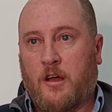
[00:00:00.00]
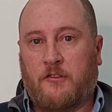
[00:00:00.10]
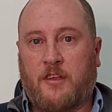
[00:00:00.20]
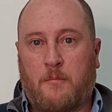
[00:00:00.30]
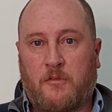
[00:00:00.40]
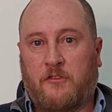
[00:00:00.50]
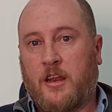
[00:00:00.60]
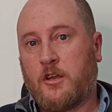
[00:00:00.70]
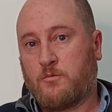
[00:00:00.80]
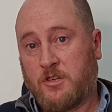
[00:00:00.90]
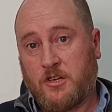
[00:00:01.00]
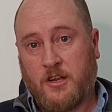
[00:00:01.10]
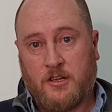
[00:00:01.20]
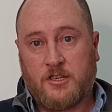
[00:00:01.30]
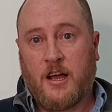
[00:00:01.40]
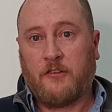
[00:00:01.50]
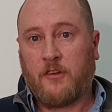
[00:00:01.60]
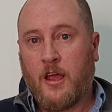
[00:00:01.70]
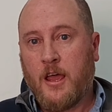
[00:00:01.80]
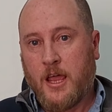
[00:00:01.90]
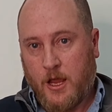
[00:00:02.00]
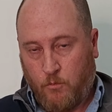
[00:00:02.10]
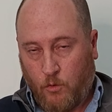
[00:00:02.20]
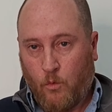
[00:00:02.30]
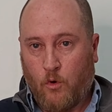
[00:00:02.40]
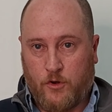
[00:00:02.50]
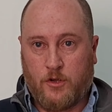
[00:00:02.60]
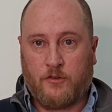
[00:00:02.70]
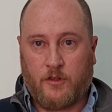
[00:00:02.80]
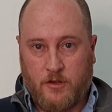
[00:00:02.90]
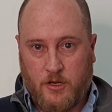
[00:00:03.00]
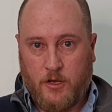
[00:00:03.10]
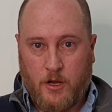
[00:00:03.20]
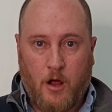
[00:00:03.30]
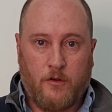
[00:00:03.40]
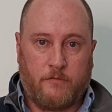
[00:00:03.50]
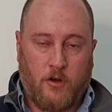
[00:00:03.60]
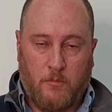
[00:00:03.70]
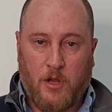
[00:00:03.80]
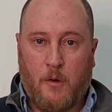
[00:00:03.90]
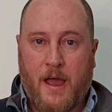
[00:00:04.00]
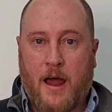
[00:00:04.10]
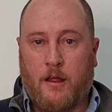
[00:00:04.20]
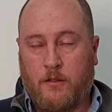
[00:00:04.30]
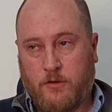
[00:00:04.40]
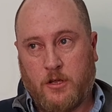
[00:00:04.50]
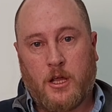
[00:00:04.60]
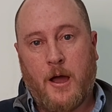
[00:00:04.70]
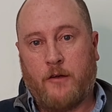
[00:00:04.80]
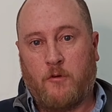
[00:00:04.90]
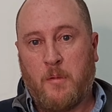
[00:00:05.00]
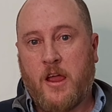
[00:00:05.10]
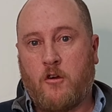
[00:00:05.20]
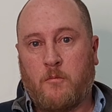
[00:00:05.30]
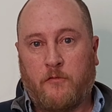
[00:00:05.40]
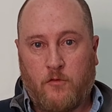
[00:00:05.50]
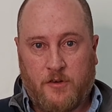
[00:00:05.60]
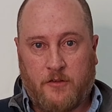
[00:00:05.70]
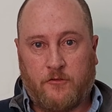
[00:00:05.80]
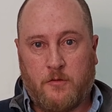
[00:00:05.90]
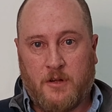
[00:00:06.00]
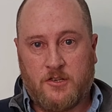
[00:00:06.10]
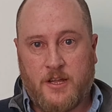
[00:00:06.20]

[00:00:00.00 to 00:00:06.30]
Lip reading: a set percentage, which you can adjust, it will warn you so that you know you've got a blowout and you can go out and repair it before it does too much